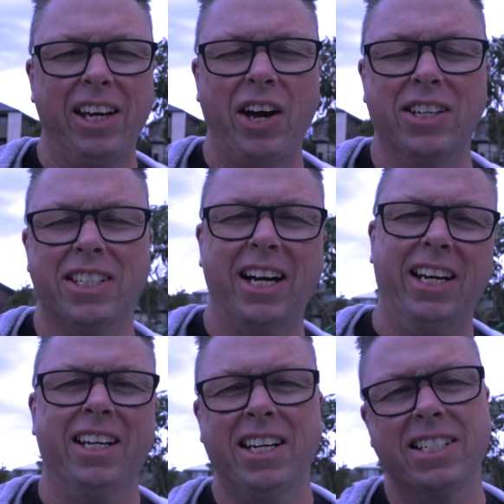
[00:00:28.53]
you going
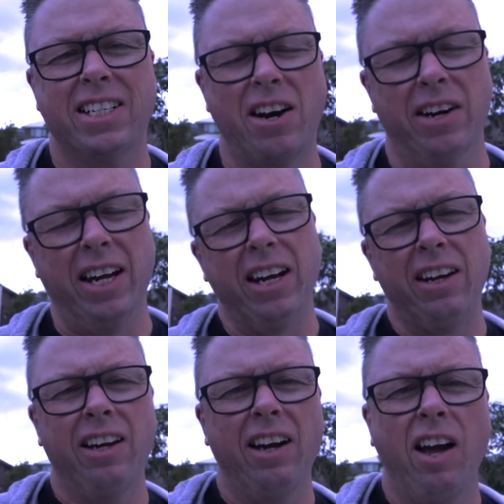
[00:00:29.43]
today? Darren here.
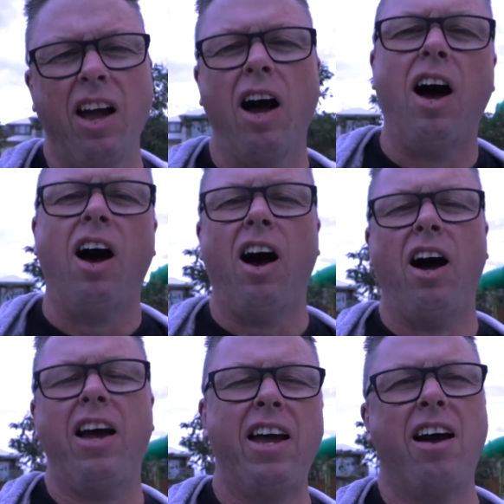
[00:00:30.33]

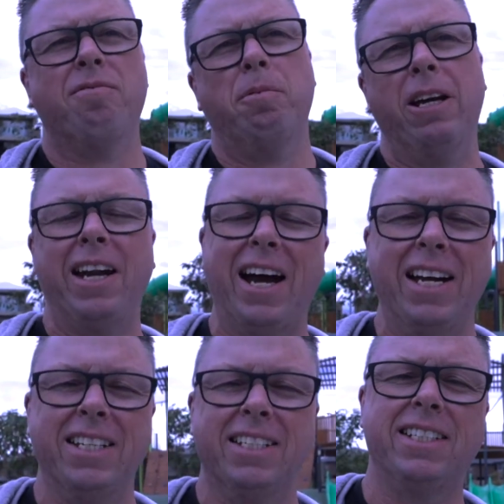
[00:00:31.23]
I have been
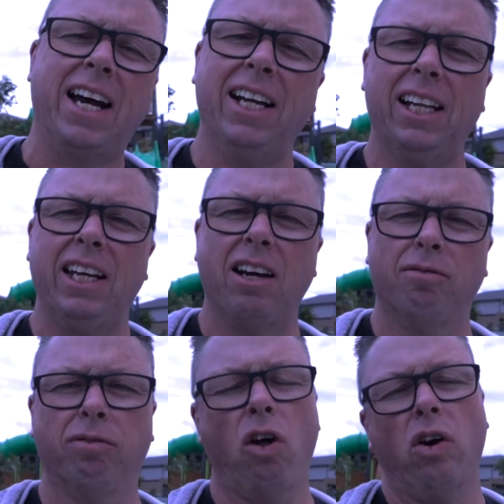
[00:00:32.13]
a daily
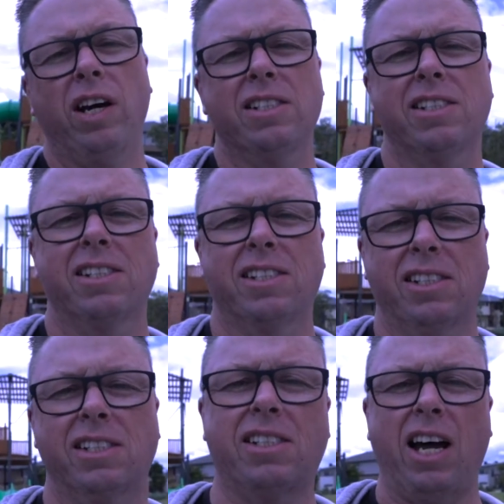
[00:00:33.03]
vlogger since the
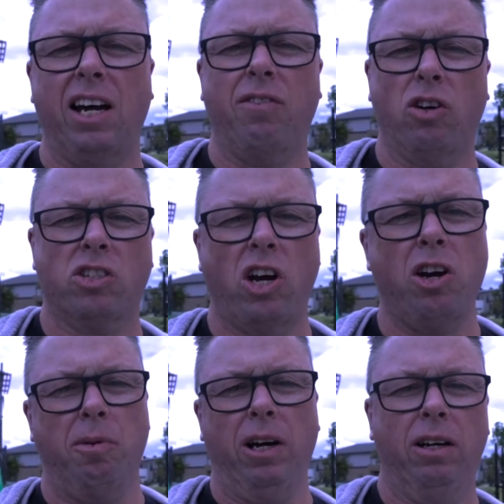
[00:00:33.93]
start of
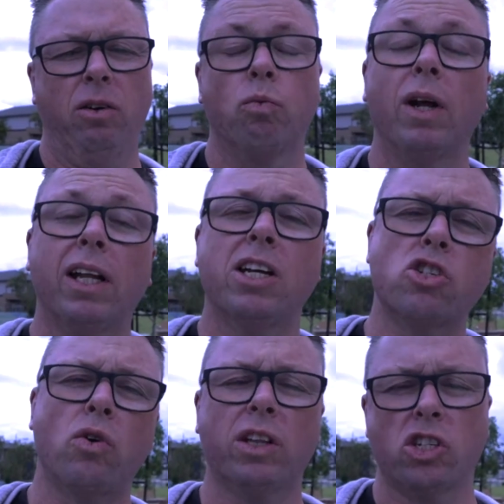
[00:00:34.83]
October. Really
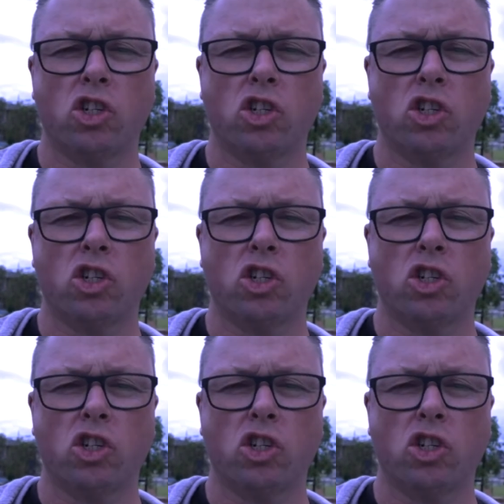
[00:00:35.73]
enjoying the